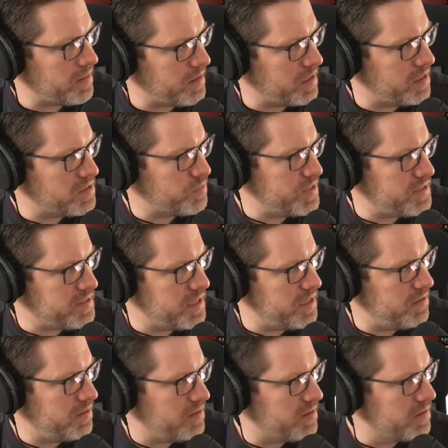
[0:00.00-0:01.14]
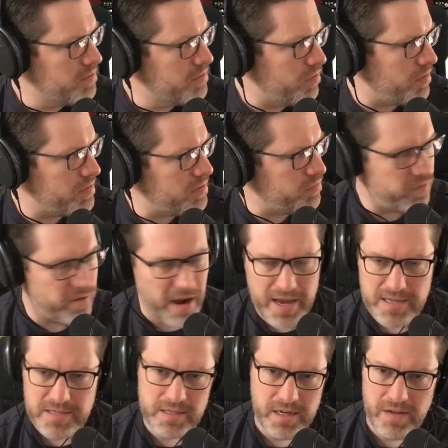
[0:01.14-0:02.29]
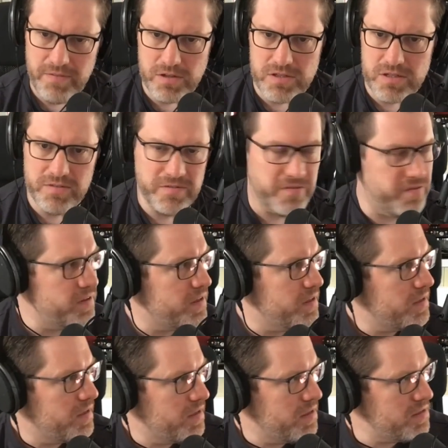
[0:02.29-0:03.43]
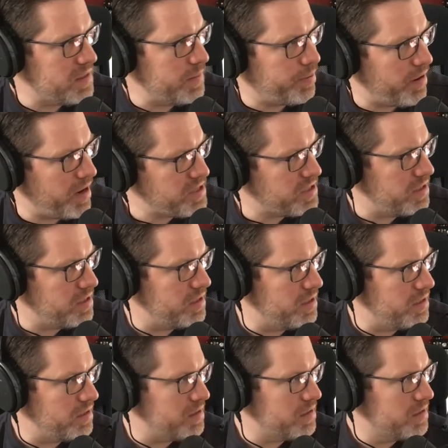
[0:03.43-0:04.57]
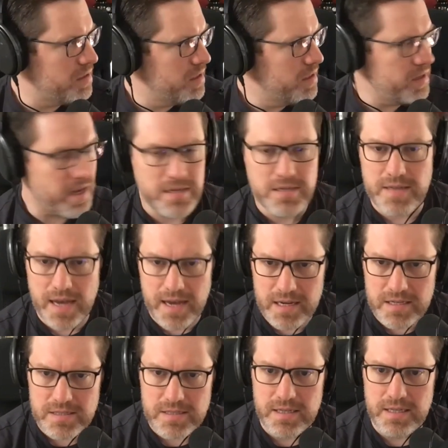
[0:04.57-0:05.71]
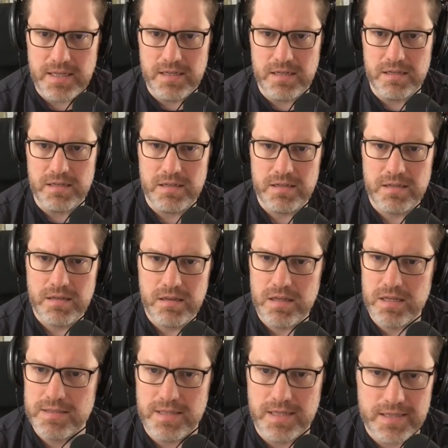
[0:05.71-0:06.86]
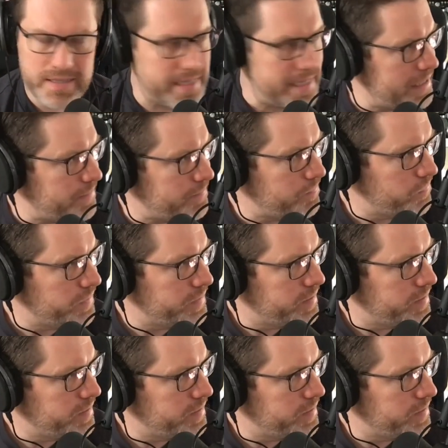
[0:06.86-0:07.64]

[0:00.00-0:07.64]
And I think as we see the rise in levels of depression and anxiety and things like that,